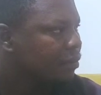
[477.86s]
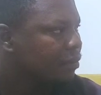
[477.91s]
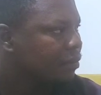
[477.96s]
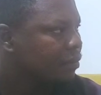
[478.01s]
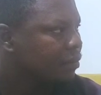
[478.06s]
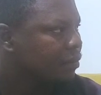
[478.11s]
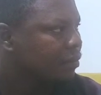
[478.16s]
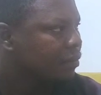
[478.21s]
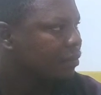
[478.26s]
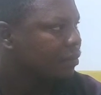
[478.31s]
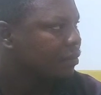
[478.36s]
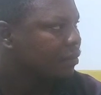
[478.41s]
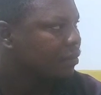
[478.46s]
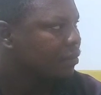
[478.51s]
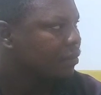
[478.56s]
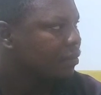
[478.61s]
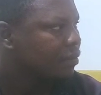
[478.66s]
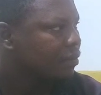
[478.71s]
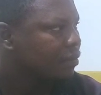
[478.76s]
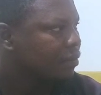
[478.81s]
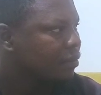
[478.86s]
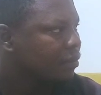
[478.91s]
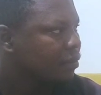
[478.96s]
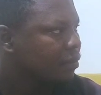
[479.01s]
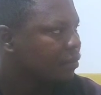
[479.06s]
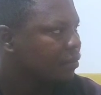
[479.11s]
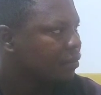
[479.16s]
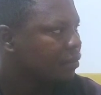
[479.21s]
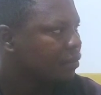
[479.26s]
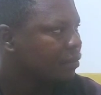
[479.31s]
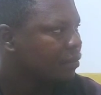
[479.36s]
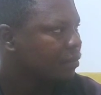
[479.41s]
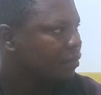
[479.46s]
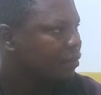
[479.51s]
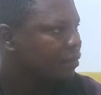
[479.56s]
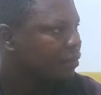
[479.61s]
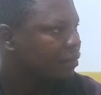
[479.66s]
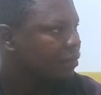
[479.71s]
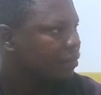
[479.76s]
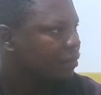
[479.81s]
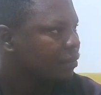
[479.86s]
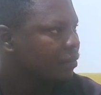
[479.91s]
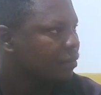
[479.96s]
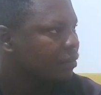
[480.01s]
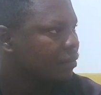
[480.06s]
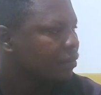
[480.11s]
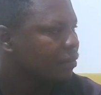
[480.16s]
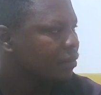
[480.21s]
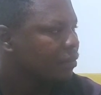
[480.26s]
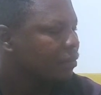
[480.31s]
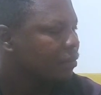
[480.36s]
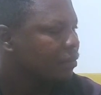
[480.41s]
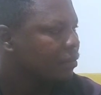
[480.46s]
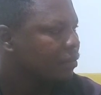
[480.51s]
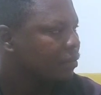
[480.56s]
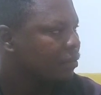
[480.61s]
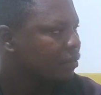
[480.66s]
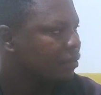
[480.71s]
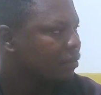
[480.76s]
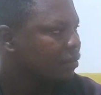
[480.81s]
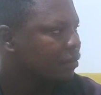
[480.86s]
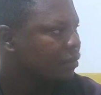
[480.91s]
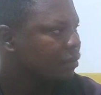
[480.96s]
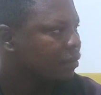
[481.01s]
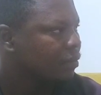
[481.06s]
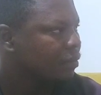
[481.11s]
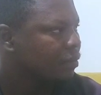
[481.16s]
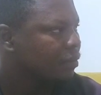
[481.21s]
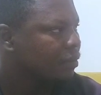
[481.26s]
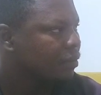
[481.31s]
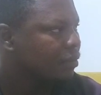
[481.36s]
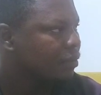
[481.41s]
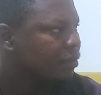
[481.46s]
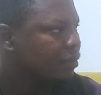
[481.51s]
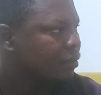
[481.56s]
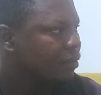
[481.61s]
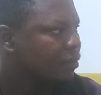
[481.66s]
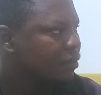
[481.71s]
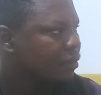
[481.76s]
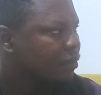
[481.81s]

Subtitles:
The person shown says nothing.